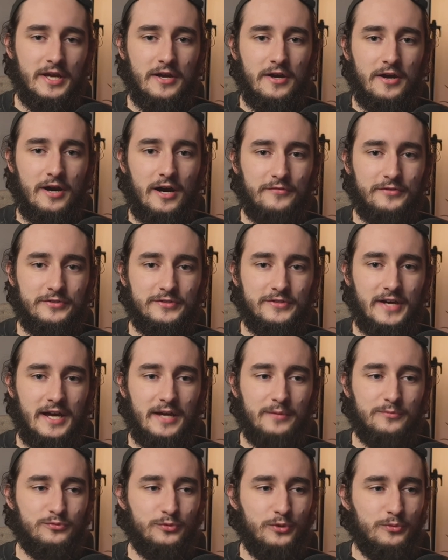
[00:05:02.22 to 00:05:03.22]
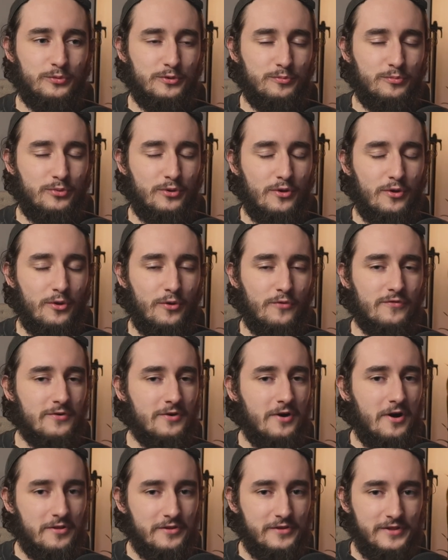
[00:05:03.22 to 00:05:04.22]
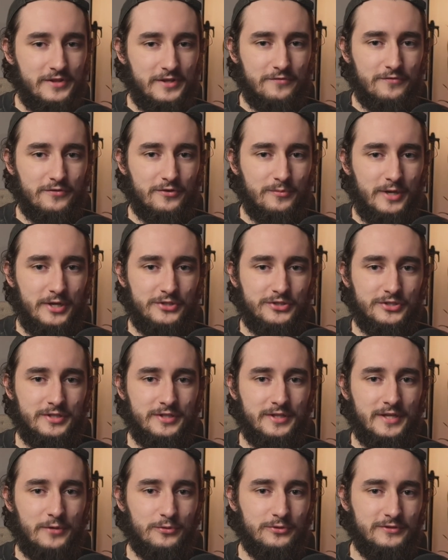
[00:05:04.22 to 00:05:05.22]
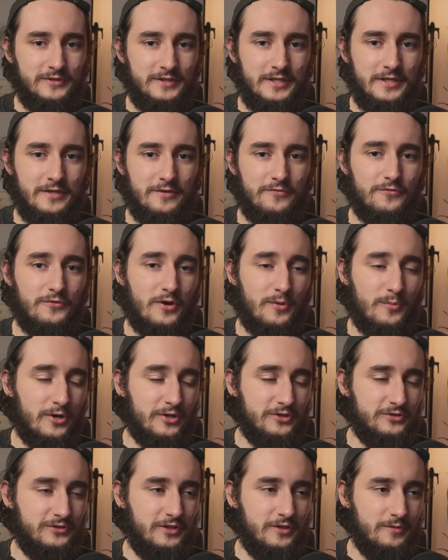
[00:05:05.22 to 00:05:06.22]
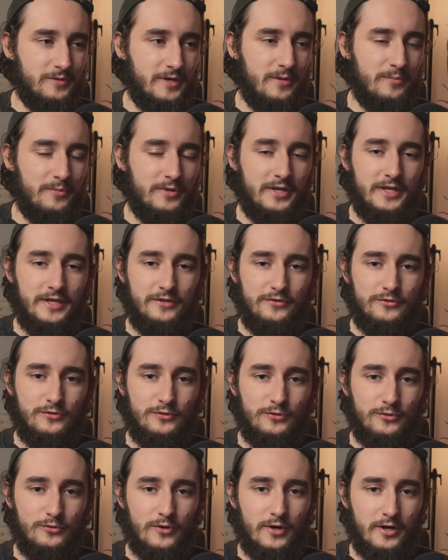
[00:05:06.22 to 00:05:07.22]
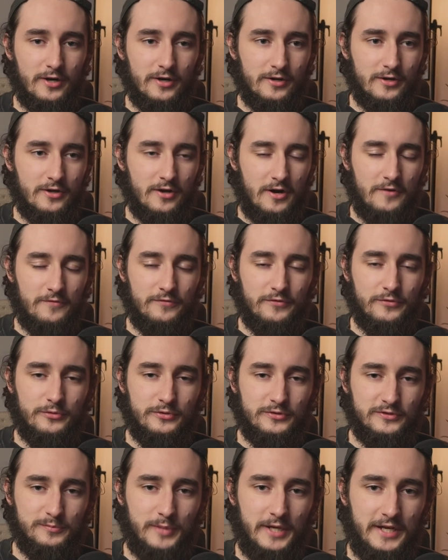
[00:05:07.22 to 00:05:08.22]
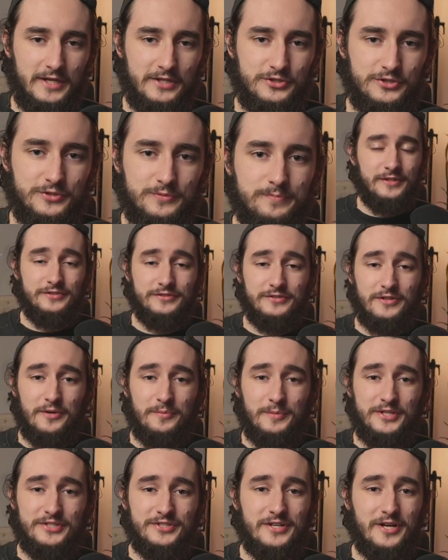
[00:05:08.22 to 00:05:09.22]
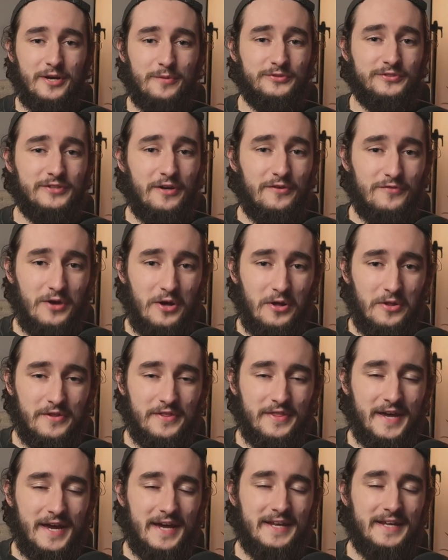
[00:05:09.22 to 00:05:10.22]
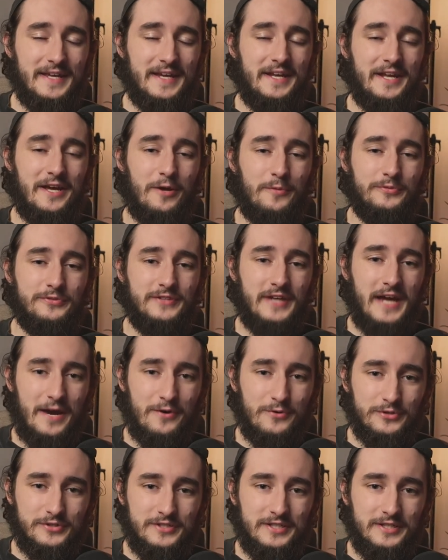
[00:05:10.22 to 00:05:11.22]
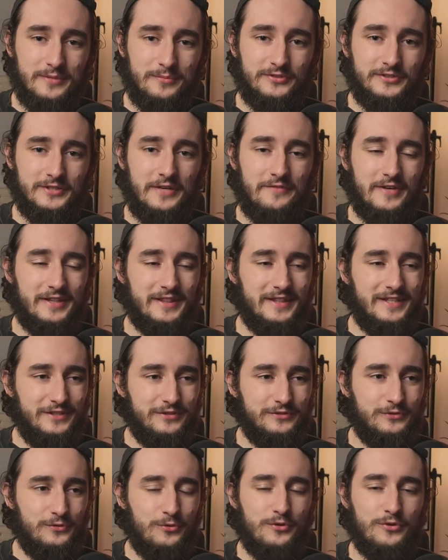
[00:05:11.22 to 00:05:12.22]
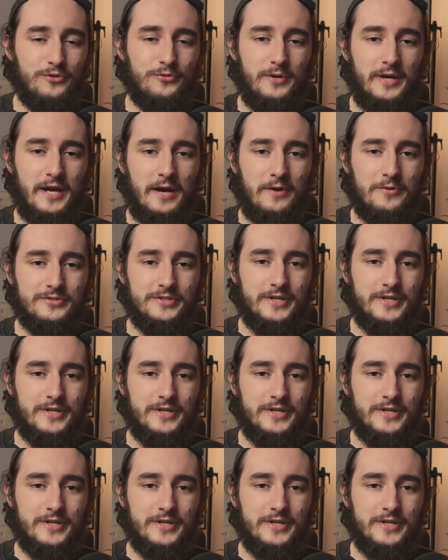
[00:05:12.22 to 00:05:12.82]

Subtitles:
Oftentimes we wouldn't pull over all of the information that was needed from our CRM into our Confluence page. This automation helps solve all of that and helps our team save at least 2 to 3 hours